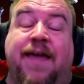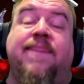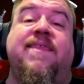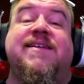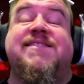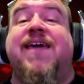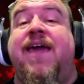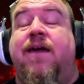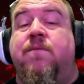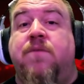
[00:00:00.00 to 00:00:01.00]
in this
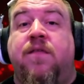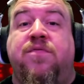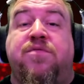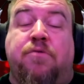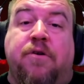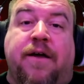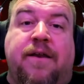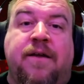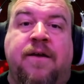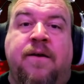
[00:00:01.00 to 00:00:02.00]
game and through
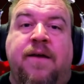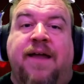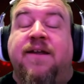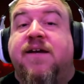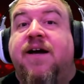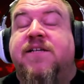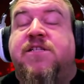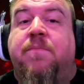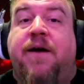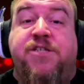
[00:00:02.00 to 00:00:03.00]
it, and to
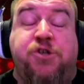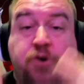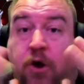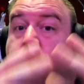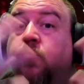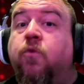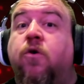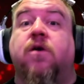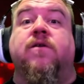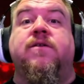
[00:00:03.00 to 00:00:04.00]
customize your own
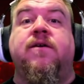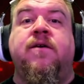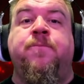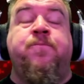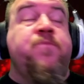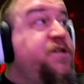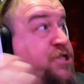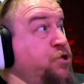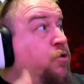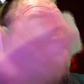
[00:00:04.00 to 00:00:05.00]
world.
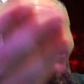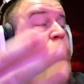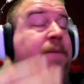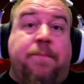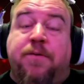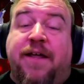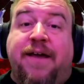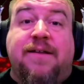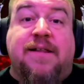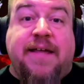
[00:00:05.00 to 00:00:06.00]
Sure, you might
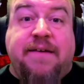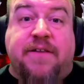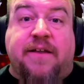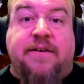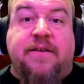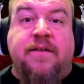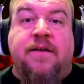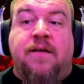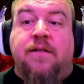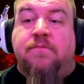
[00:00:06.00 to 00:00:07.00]
play in Cleveland,
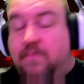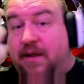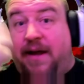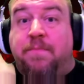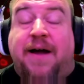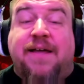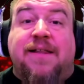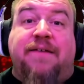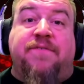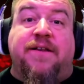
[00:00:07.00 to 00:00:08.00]
like my
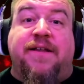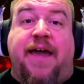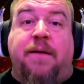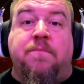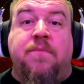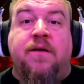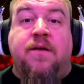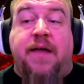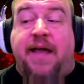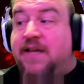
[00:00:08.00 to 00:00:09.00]
Cleveland game.
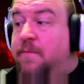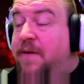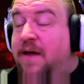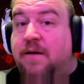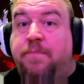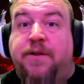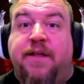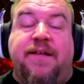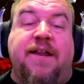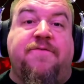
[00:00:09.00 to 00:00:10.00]
It could be a
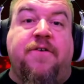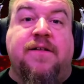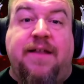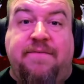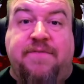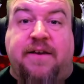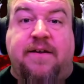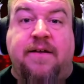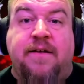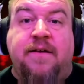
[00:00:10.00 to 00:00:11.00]
completely different Cleveland